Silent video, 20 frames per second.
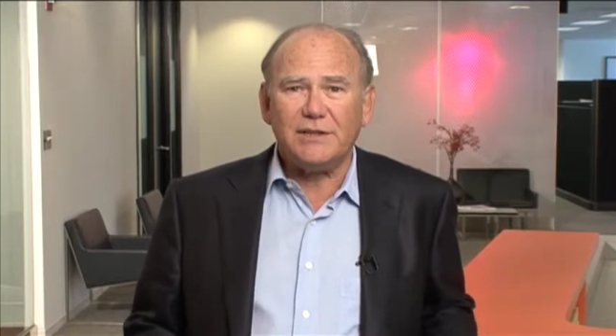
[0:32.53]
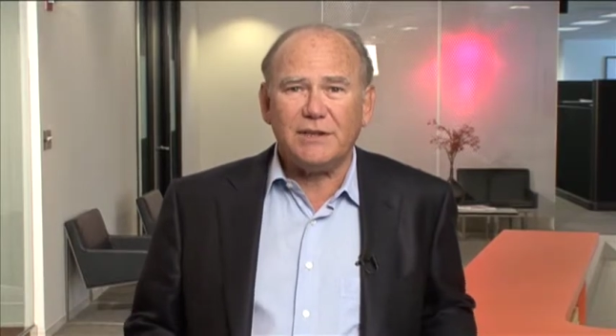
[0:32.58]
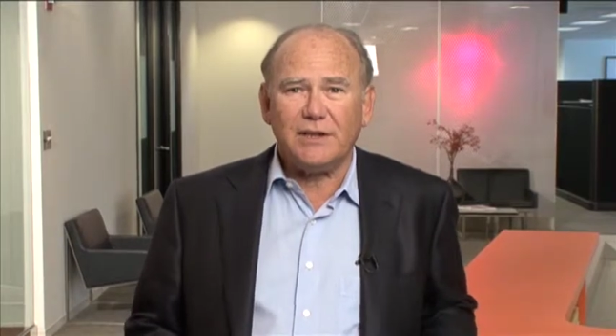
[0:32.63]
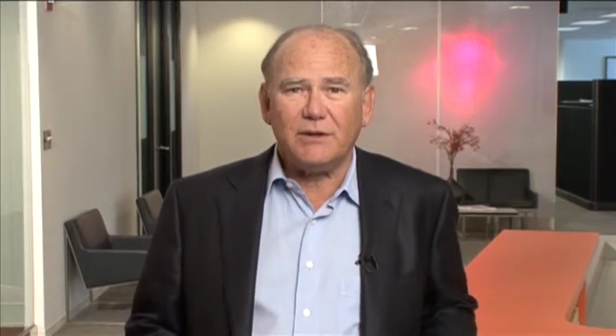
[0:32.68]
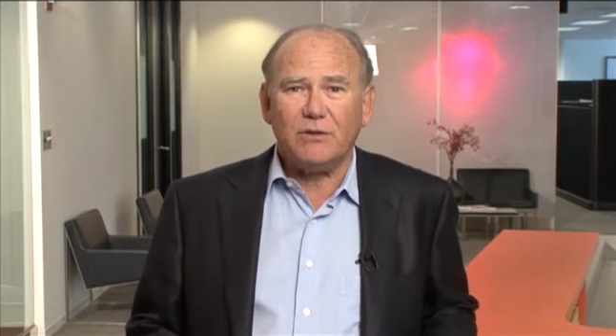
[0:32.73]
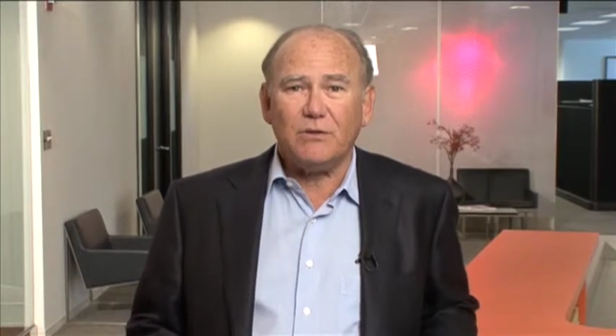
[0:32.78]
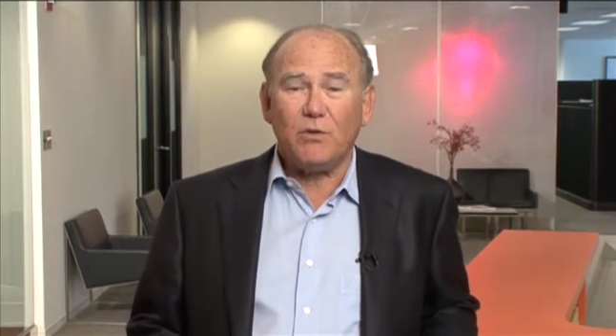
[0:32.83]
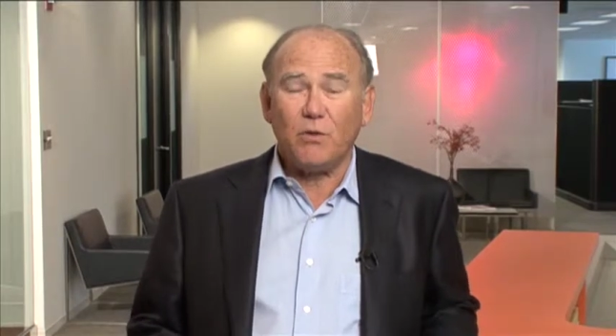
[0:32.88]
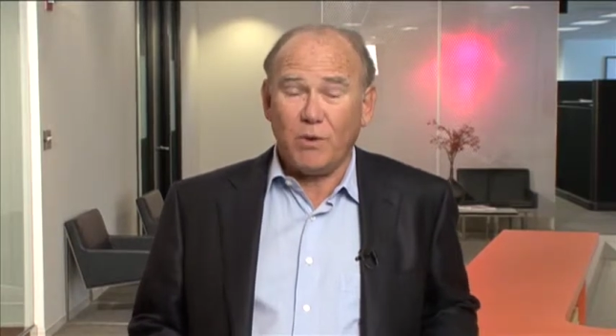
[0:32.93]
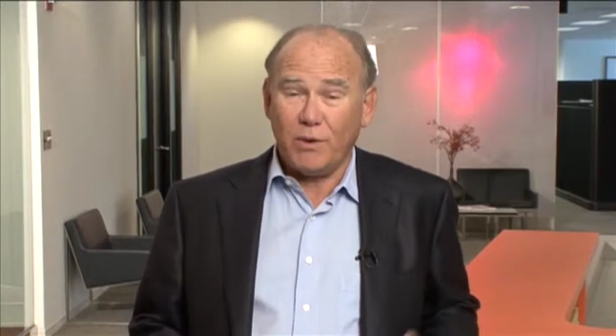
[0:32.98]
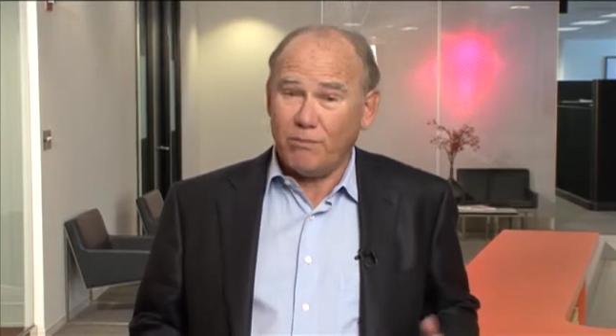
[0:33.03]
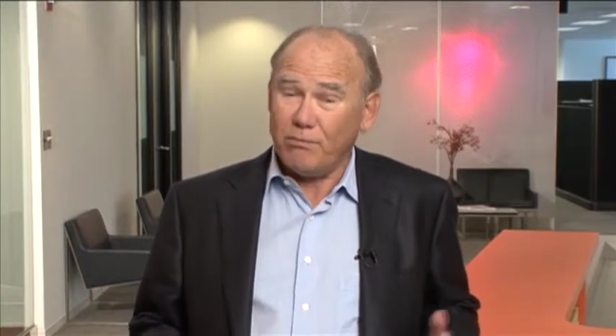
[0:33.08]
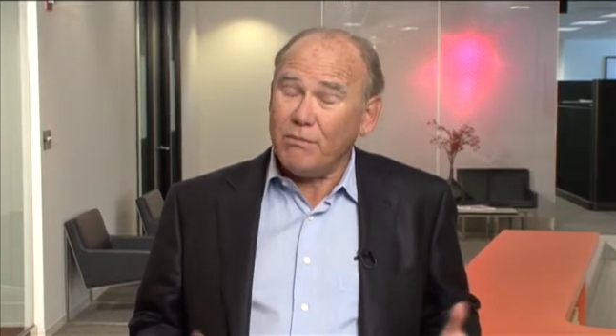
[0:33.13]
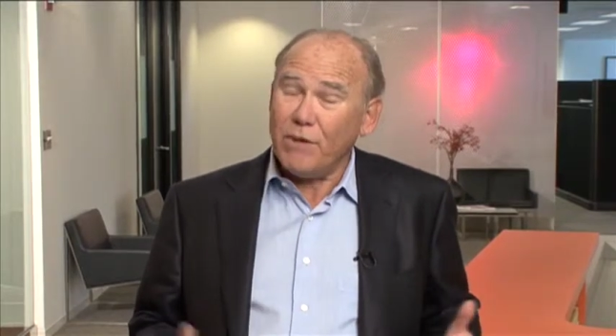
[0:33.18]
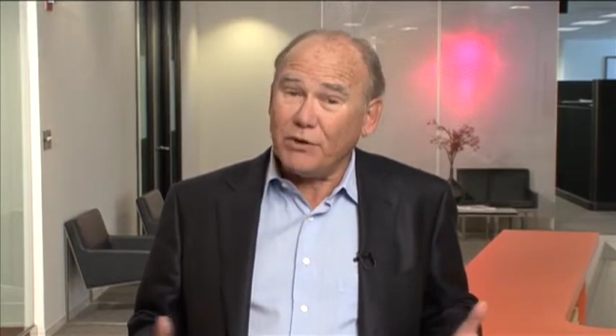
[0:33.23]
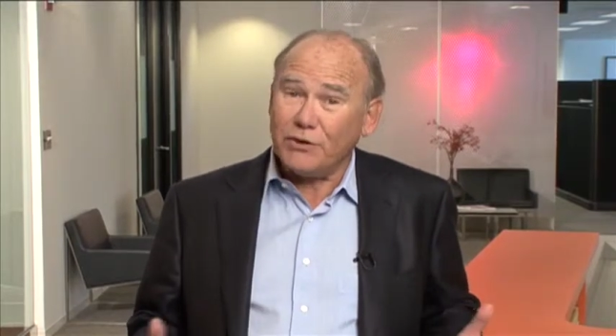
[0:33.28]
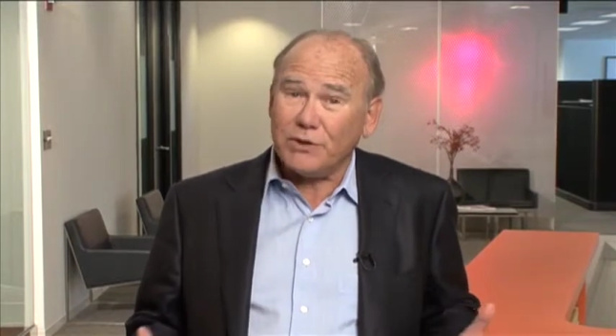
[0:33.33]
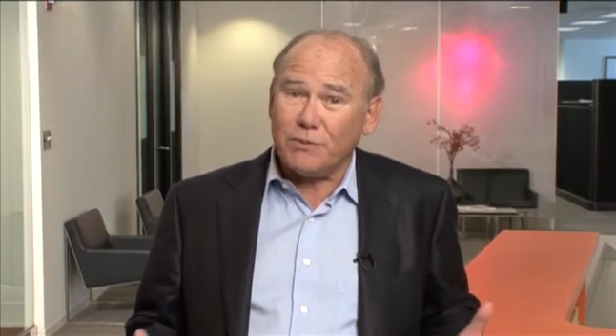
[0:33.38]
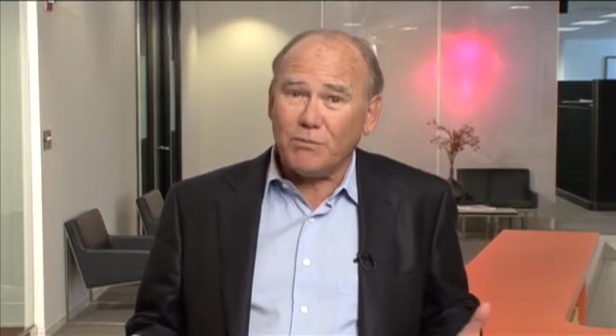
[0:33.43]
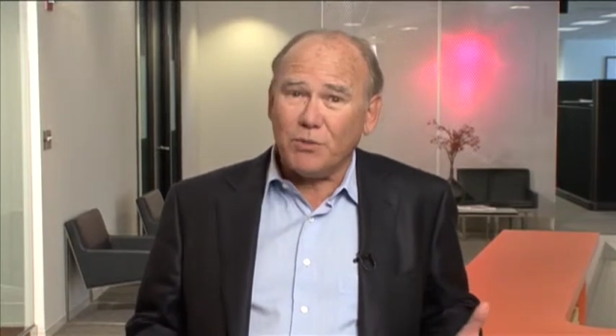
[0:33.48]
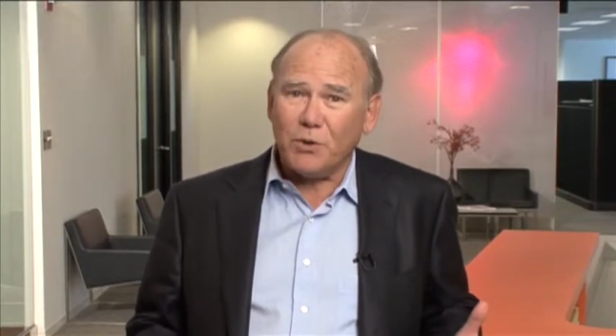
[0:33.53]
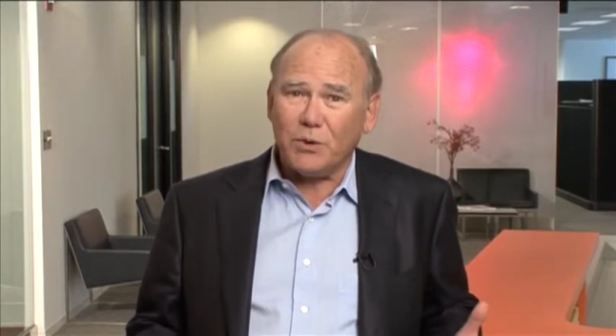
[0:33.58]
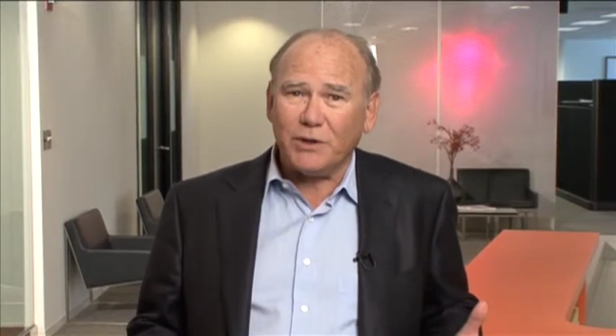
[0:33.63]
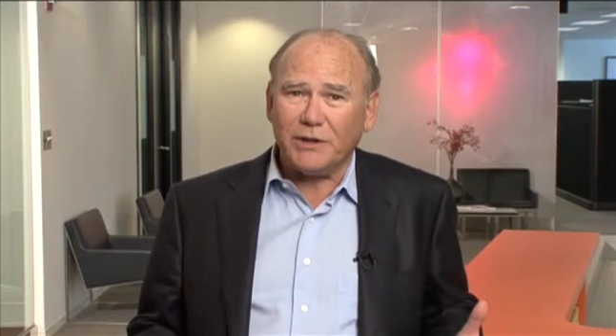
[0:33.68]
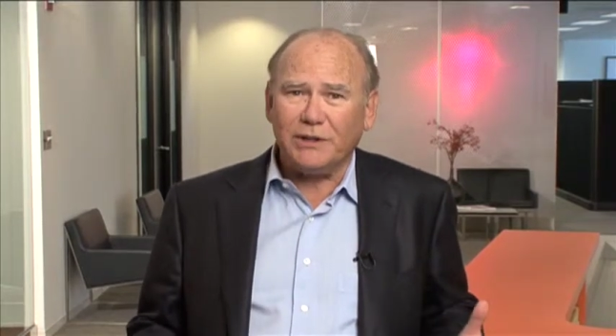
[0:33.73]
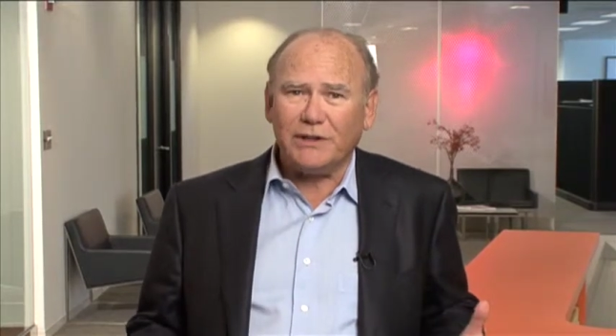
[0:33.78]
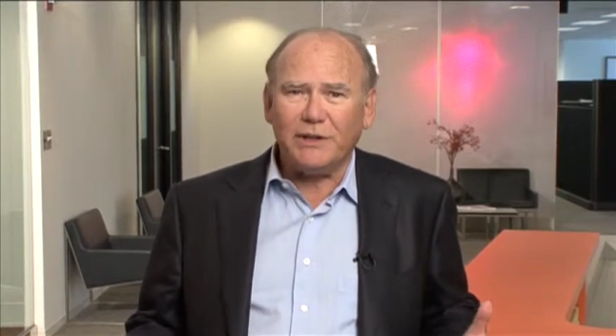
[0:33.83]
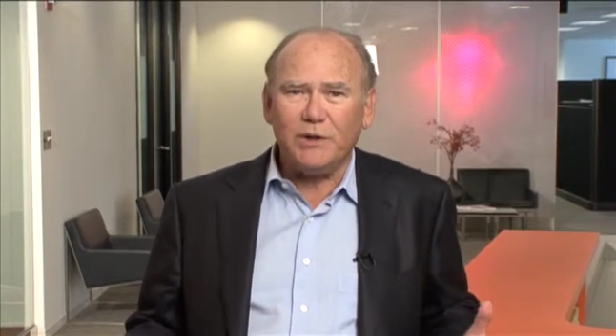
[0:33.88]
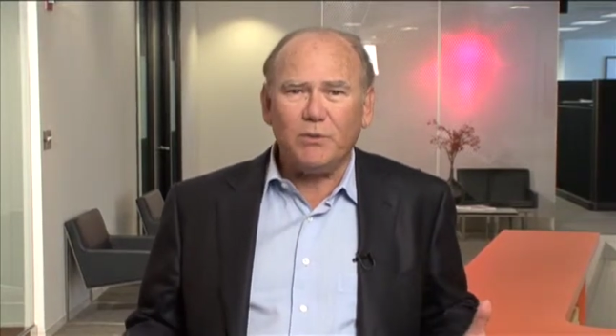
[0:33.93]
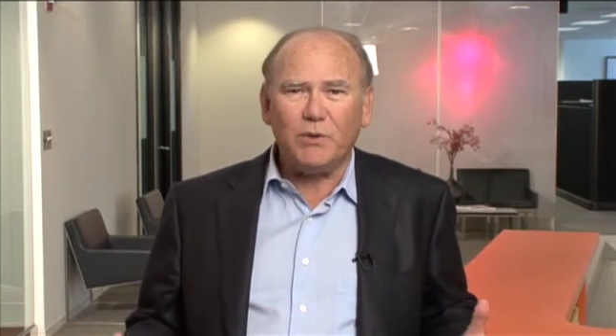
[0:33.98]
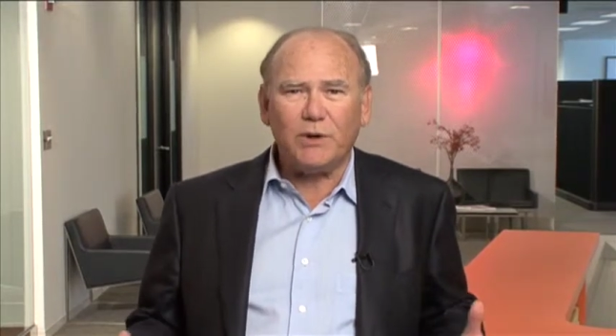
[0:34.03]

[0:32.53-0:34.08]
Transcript: and most importantly,